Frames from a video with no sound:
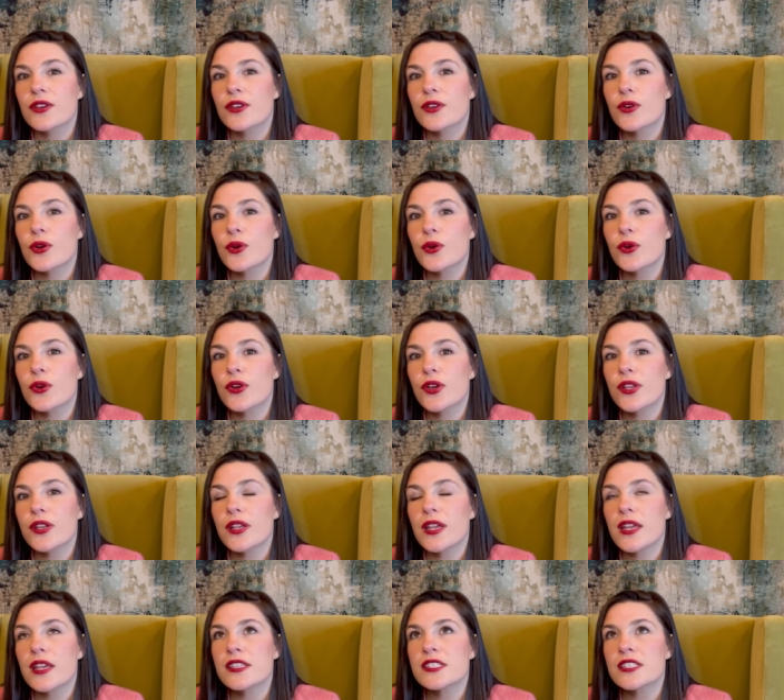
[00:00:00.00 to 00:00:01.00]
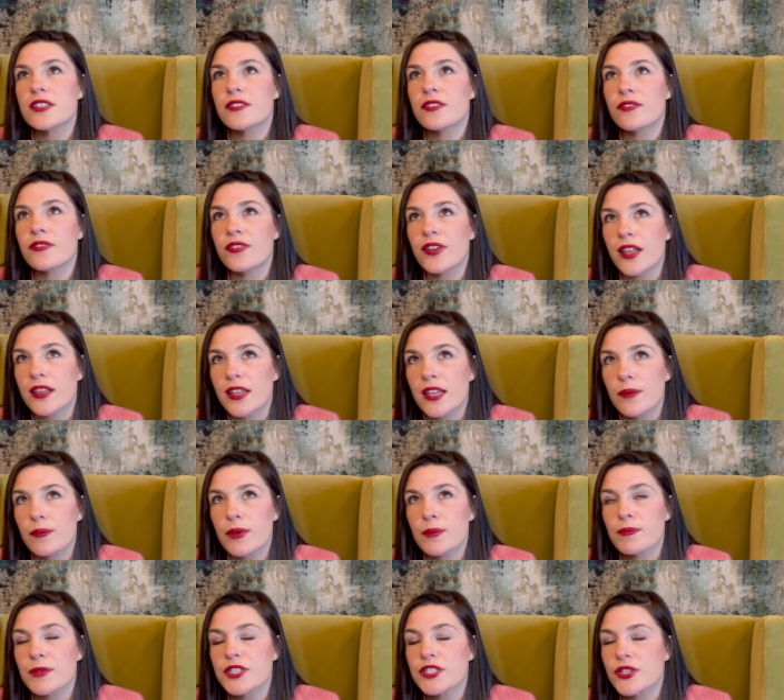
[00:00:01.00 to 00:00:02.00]
could develop
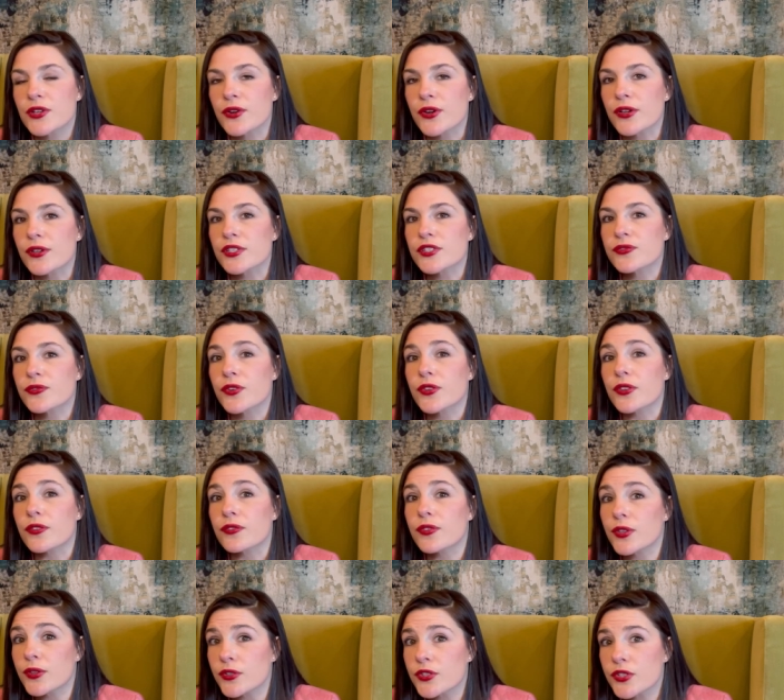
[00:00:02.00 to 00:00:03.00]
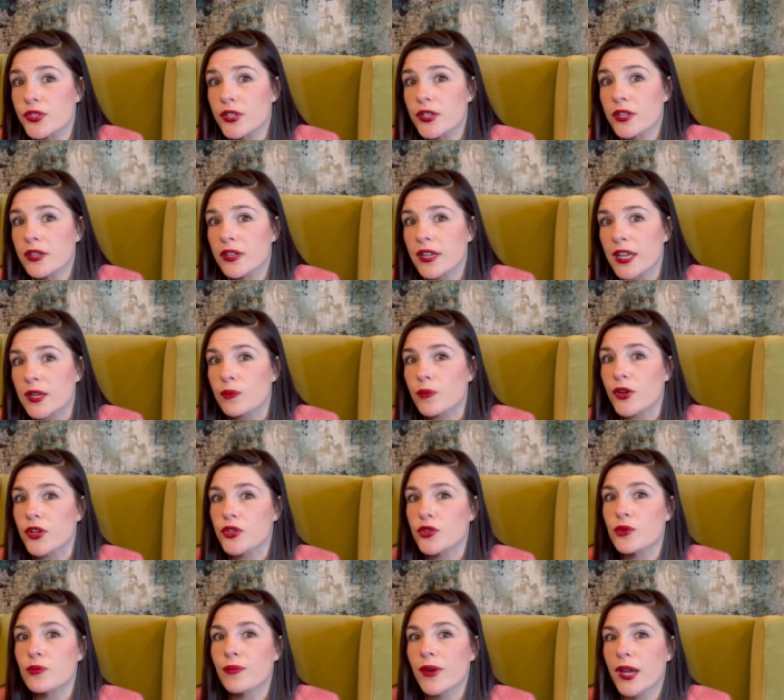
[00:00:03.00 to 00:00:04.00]
materials for the future and where
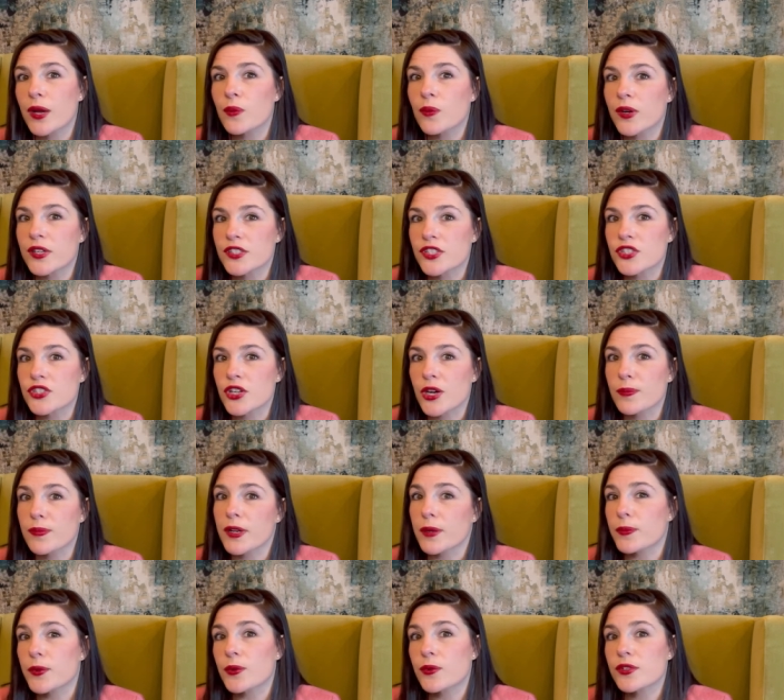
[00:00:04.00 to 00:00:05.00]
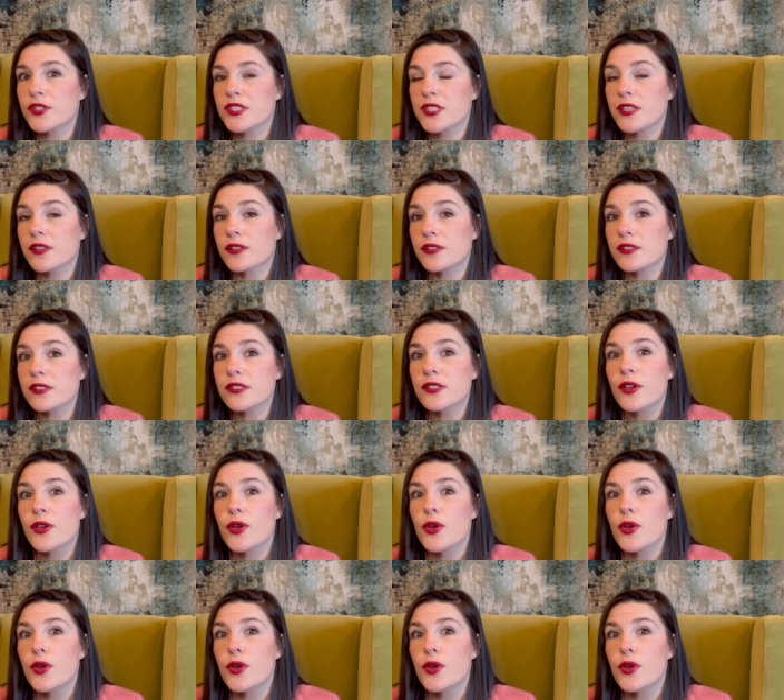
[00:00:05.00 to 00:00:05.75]
you might want to sharpen up your skills